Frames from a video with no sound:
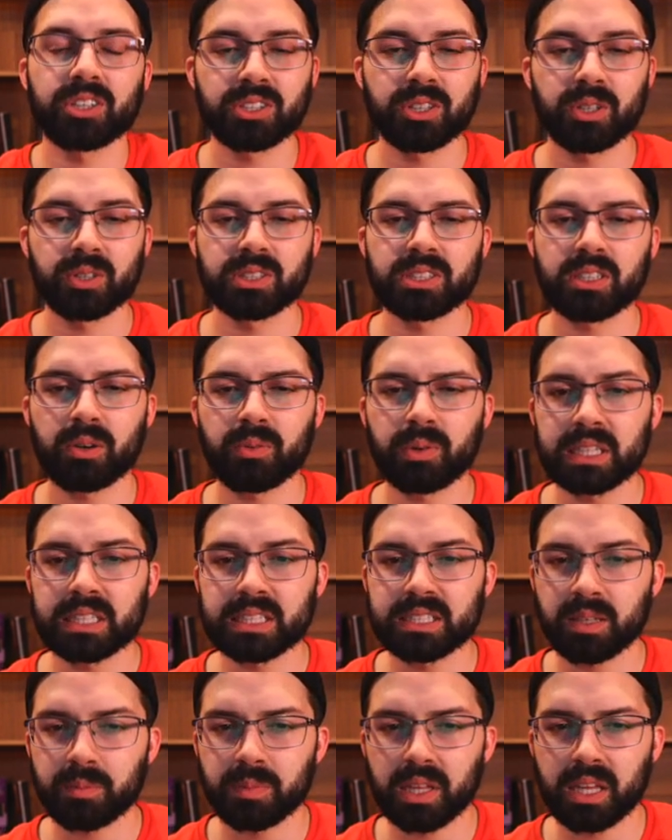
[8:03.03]
So it's not really
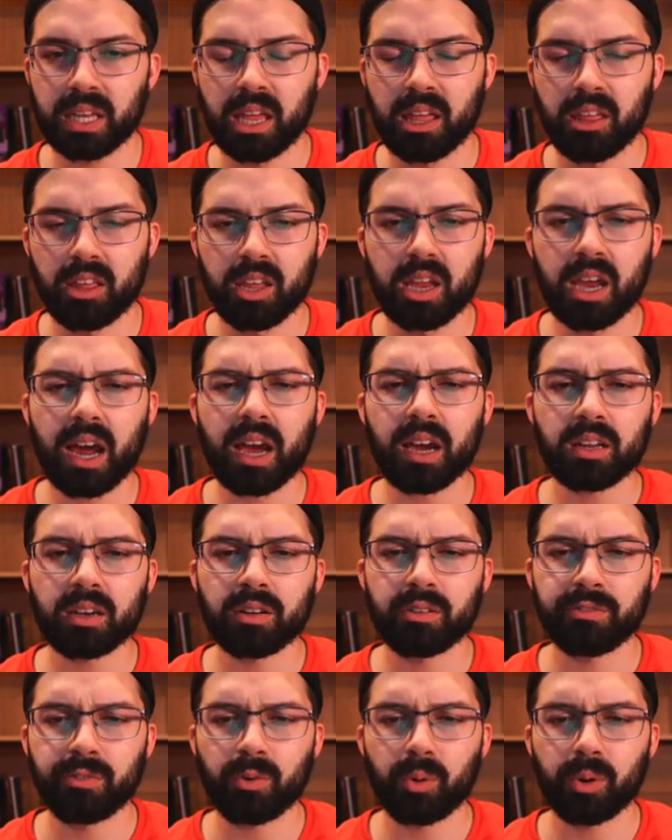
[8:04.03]
something I
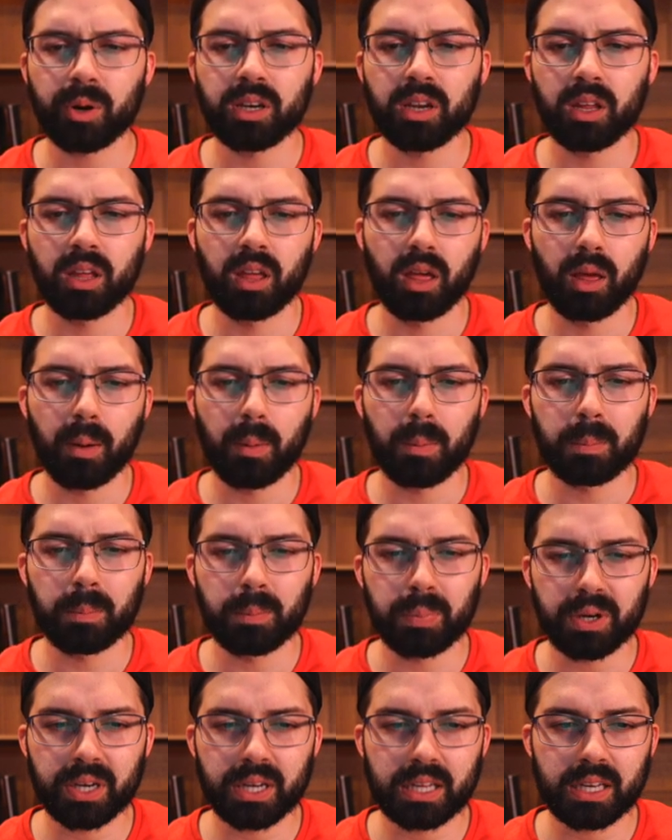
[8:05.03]
can avoid,
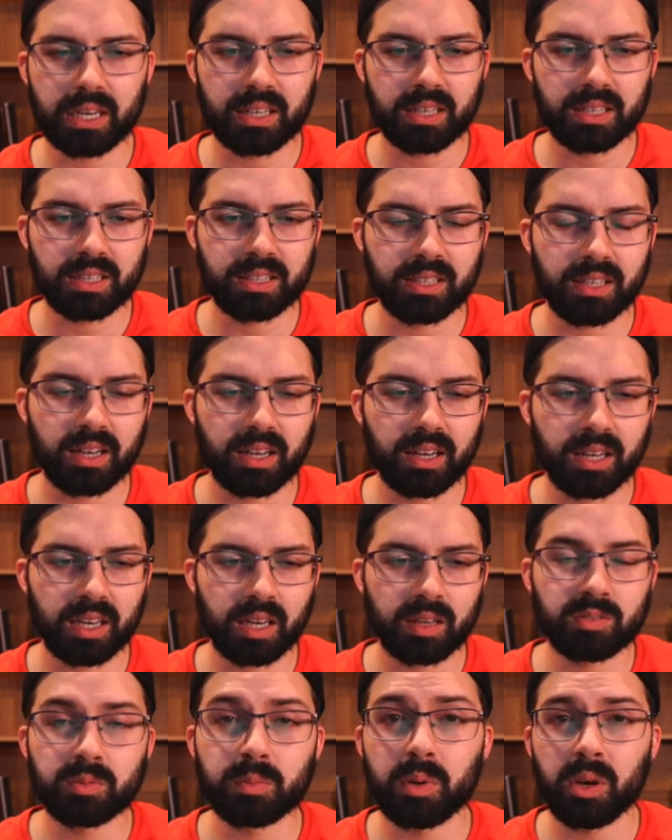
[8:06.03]
but it
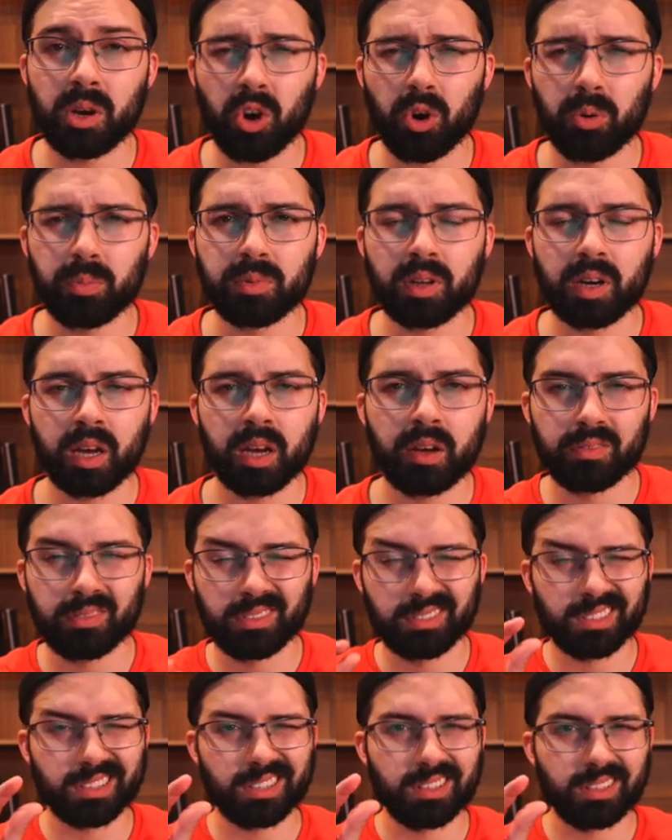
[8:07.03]
gives me hope that I have
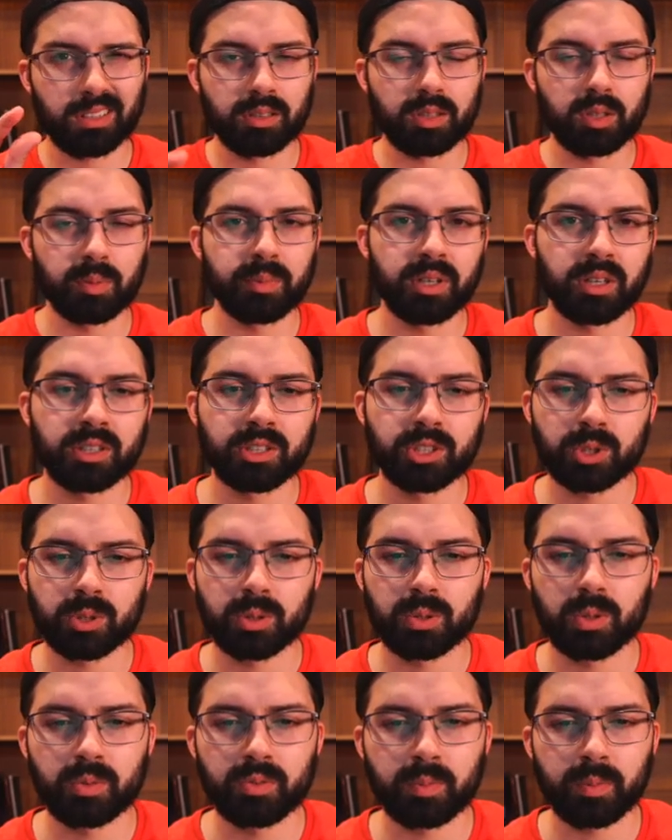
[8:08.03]
a little bit of
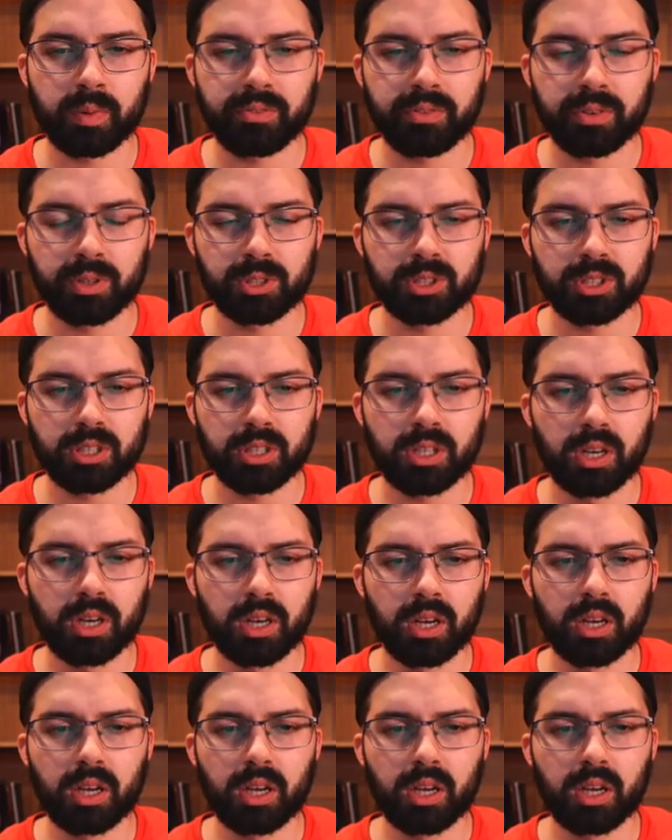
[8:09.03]
control over my future.